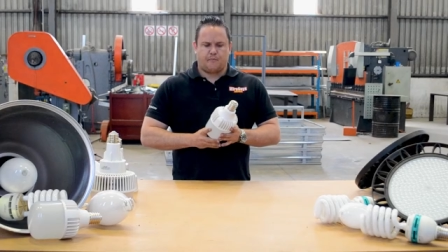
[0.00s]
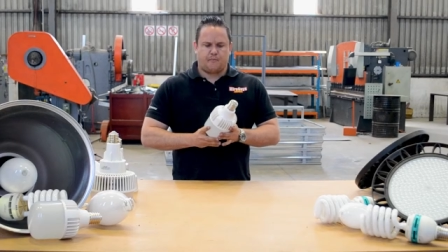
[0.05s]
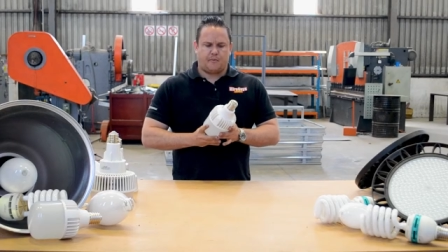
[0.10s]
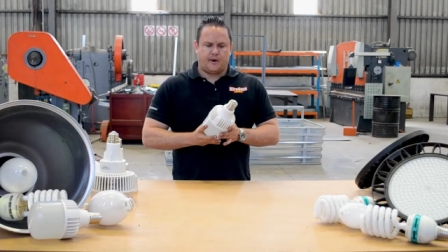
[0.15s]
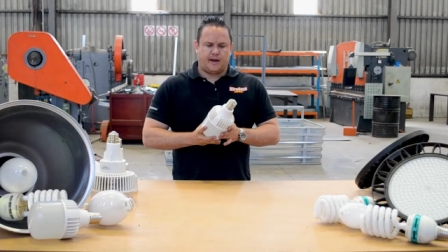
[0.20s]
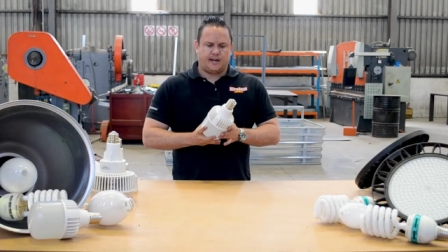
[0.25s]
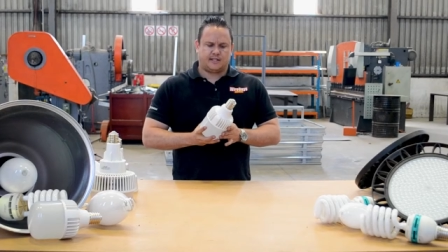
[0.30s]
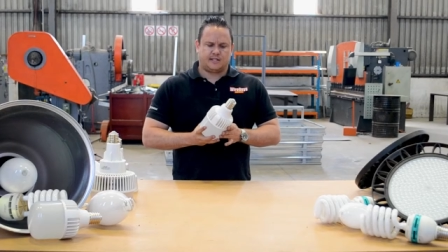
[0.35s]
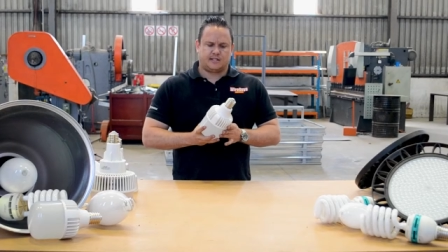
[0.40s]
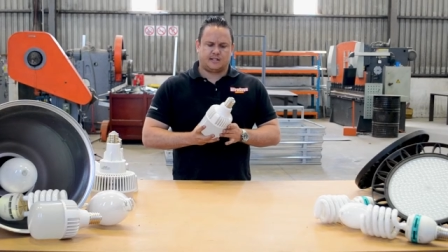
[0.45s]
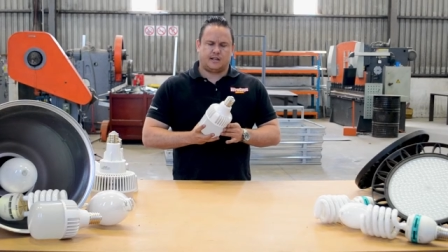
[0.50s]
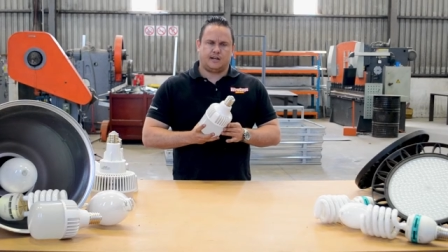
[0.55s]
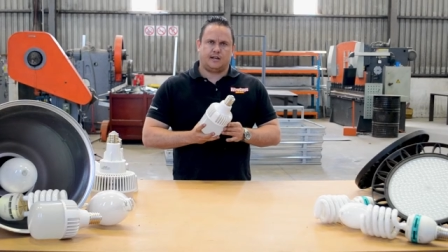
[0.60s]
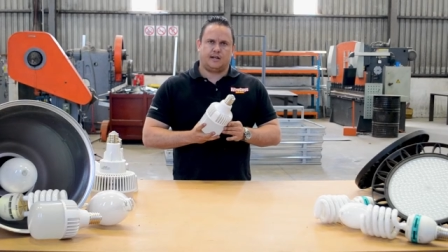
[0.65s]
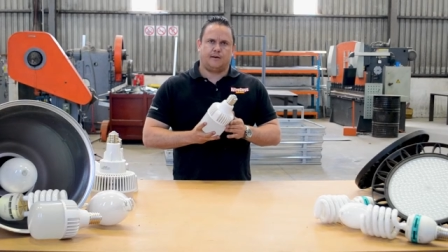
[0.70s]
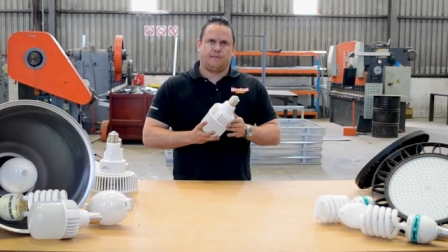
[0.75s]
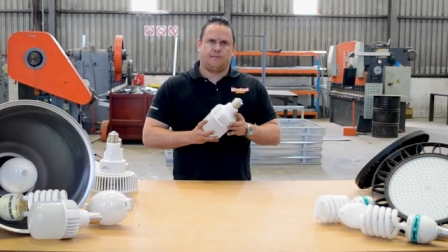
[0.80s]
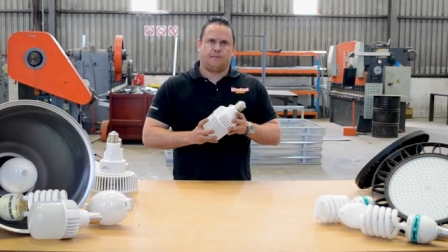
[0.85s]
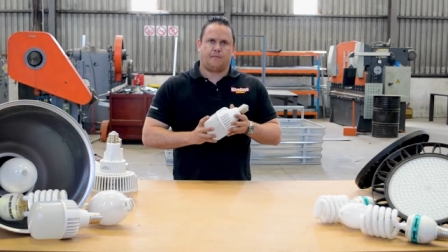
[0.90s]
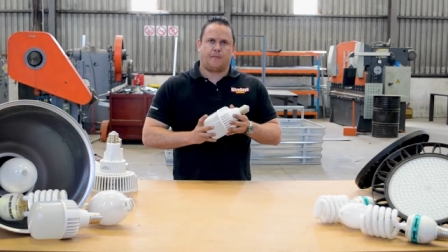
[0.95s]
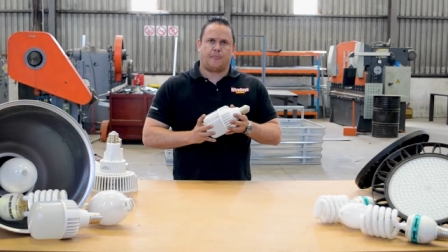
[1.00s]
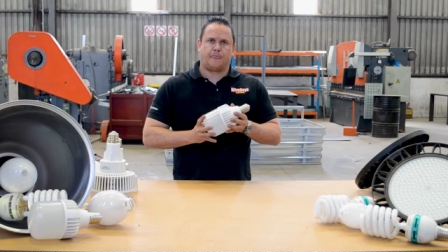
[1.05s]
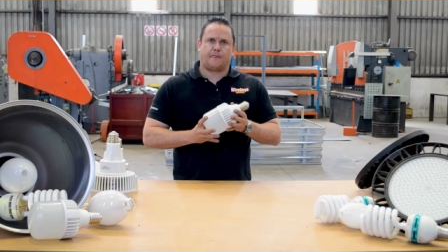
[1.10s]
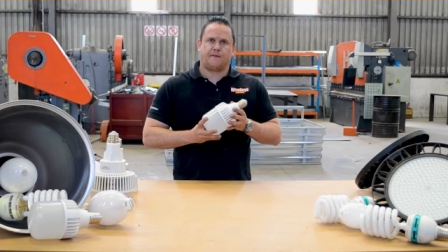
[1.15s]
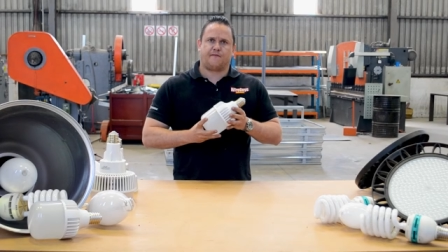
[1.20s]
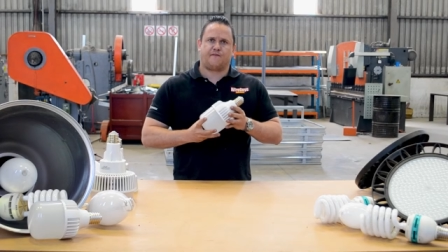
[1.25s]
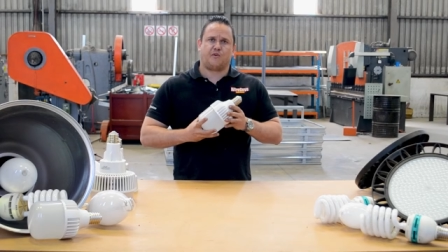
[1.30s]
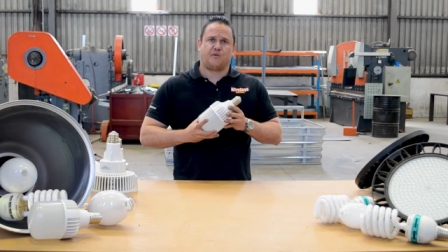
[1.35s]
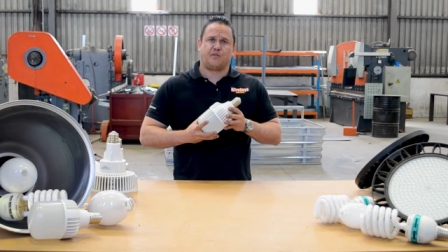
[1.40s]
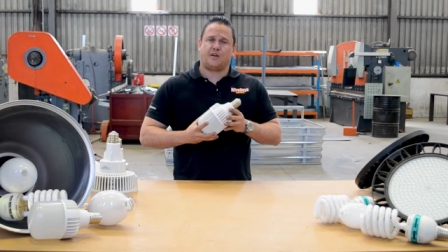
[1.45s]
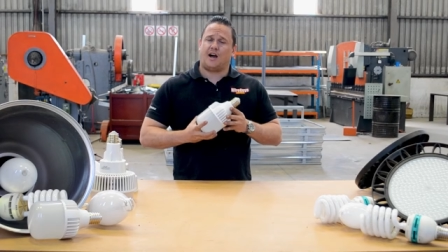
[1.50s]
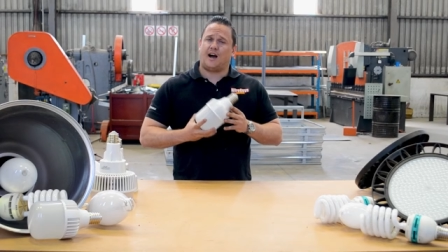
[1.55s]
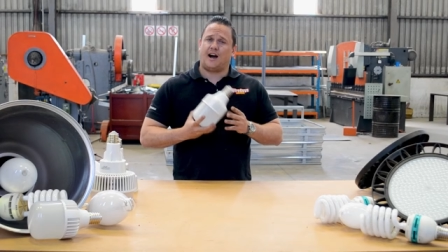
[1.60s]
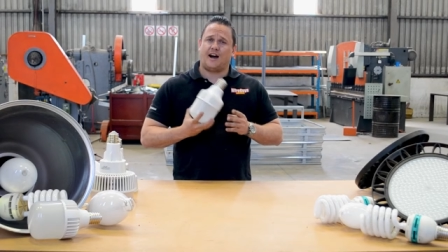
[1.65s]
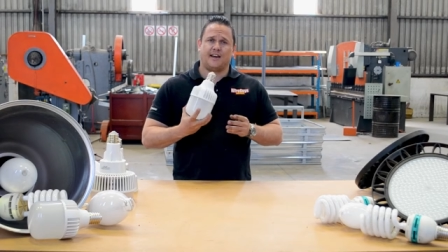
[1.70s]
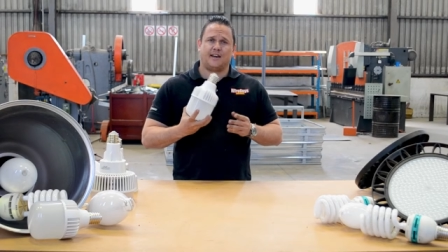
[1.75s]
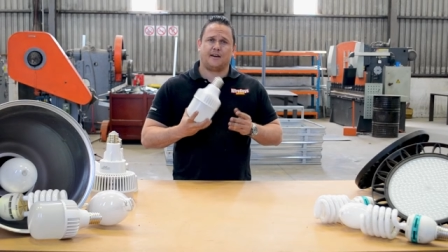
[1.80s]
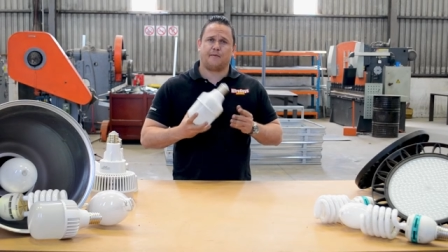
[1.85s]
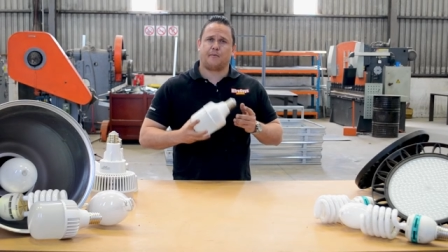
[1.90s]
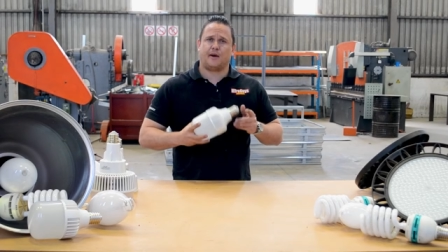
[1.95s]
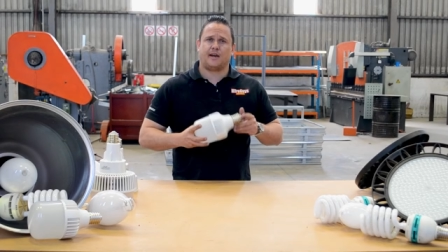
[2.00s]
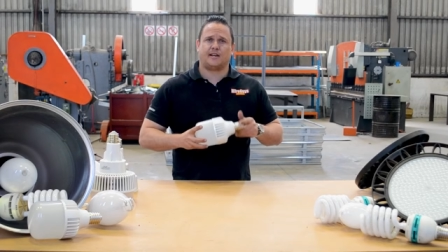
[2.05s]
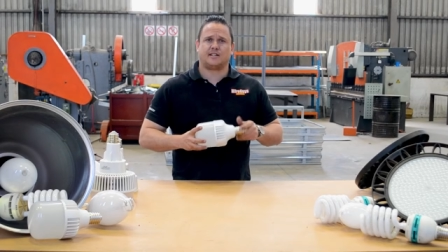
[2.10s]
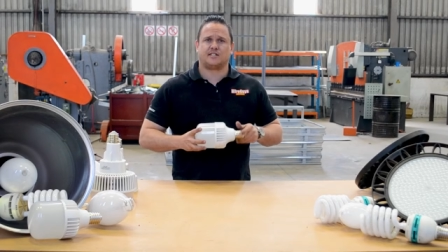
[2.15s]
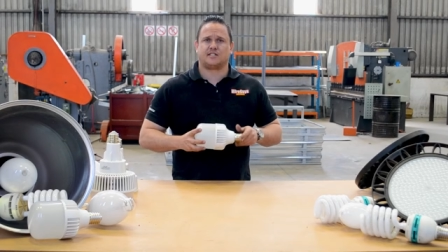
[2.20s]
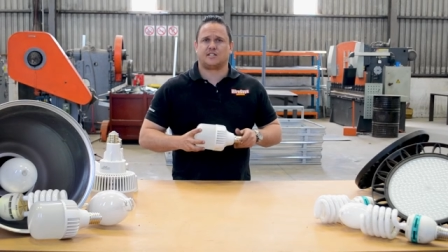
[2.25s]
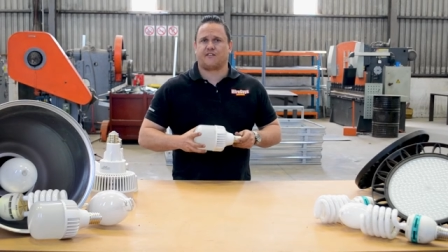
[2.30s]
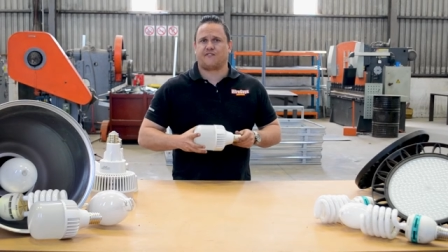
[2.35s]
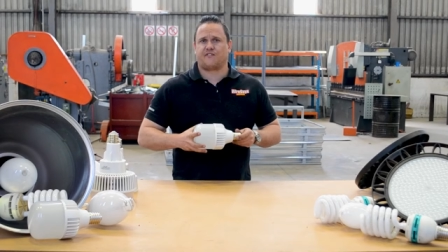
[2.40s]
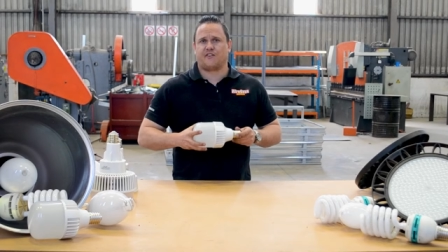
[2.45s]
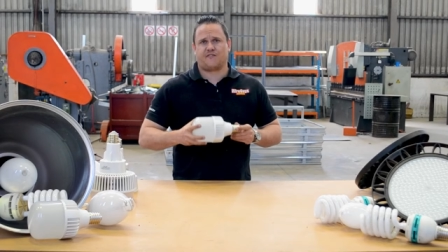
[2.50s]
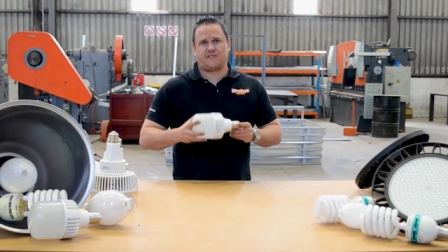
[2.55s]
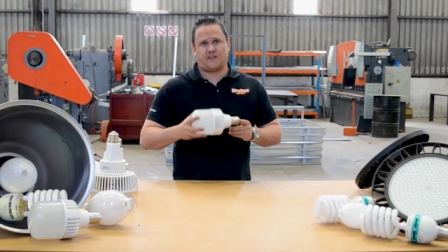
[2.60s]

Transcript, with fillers: but for the higher base stuff I